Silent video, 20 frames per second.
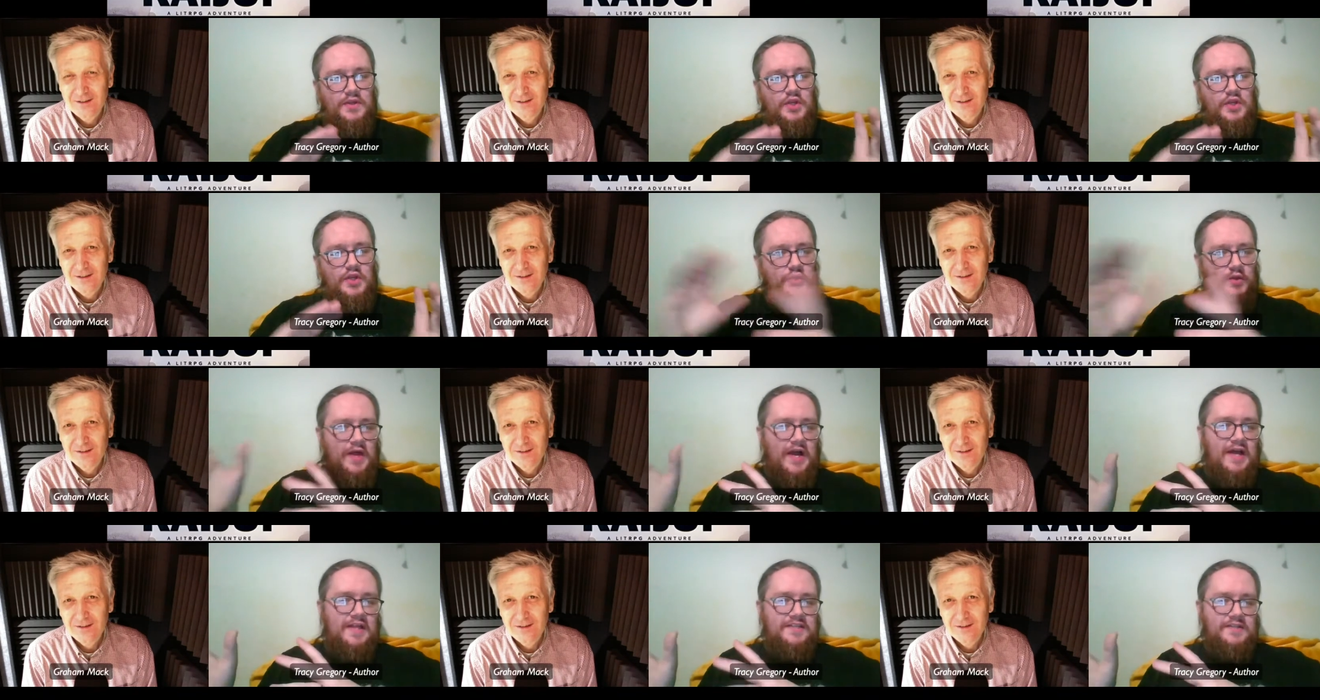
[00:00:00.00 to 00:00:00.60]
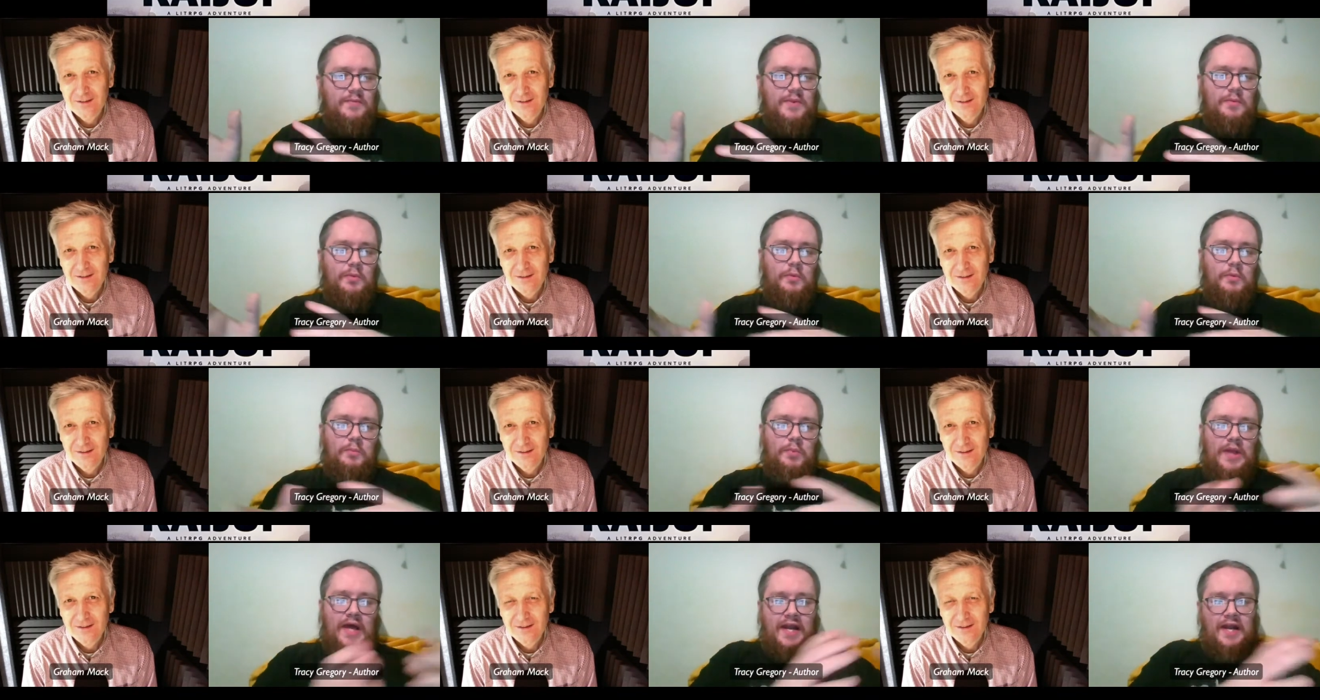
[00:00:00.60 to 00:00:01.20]
Speaker 1: can do that, some
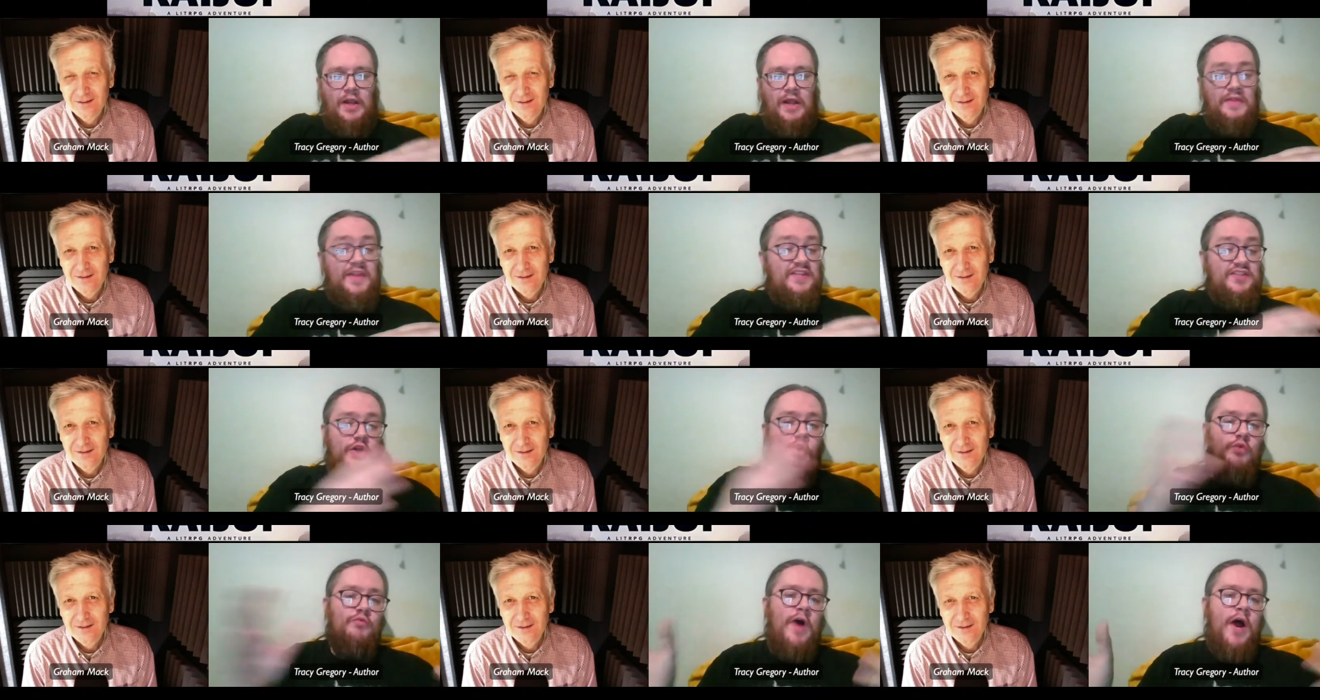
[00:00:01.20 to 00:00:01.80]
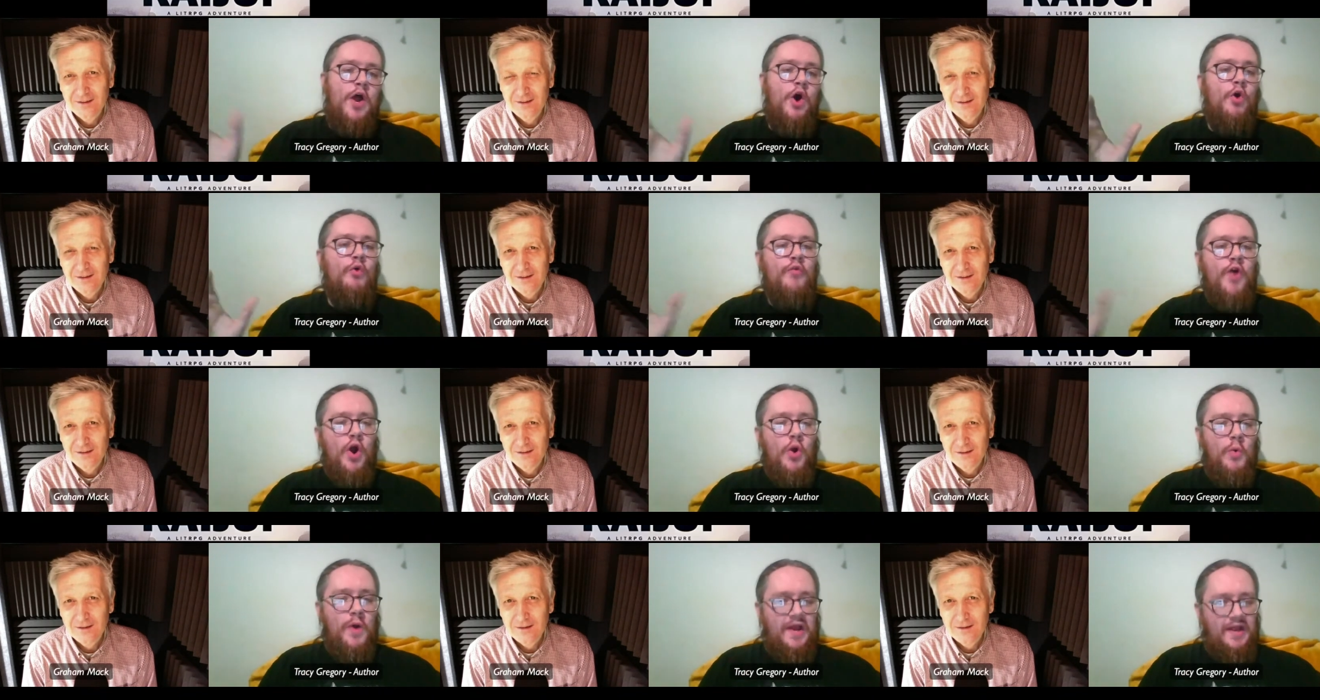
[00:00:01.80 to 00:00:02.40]
people plan it all out. And there's no right or
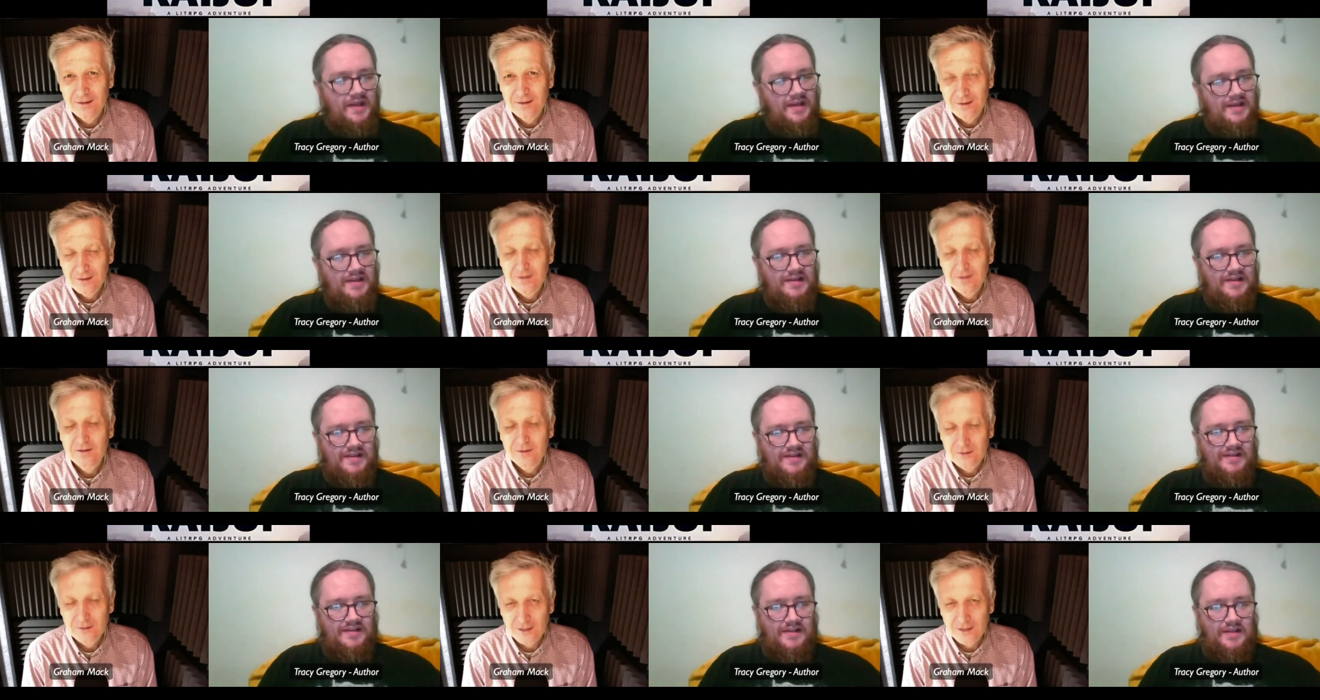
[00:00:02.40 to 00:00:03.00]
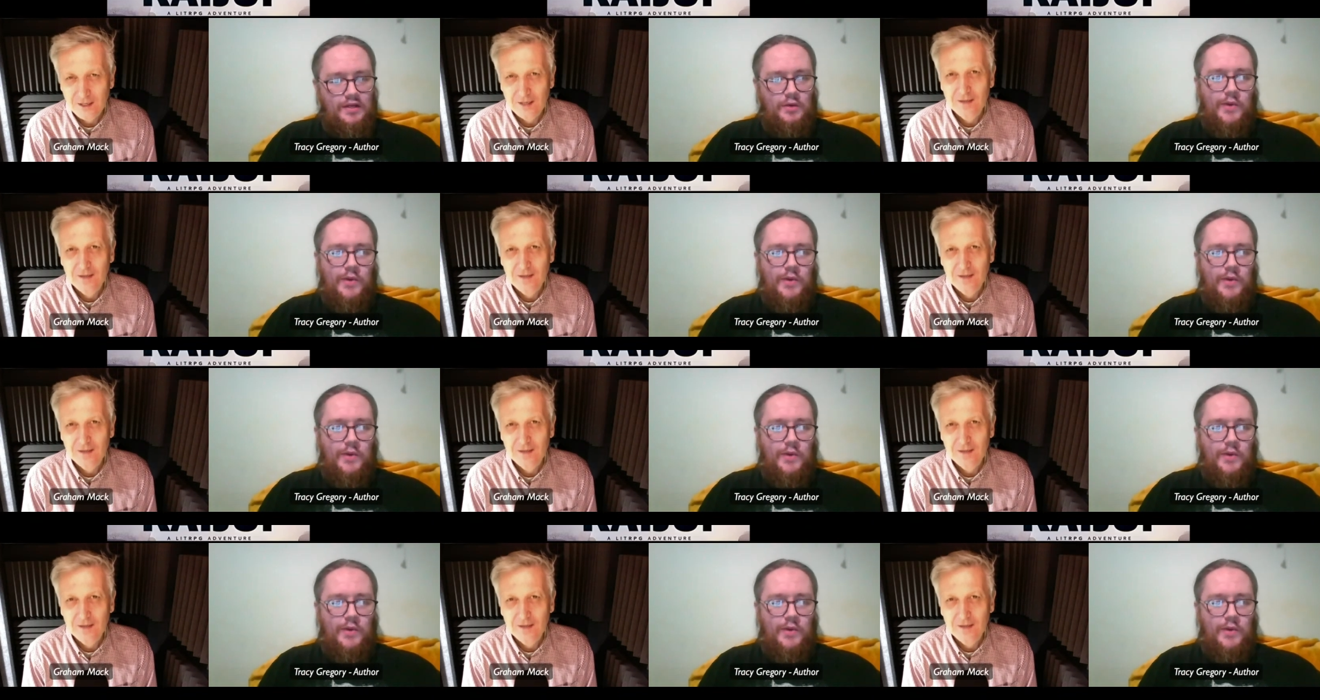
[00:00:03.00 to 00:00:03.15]
wrong way. Yeah.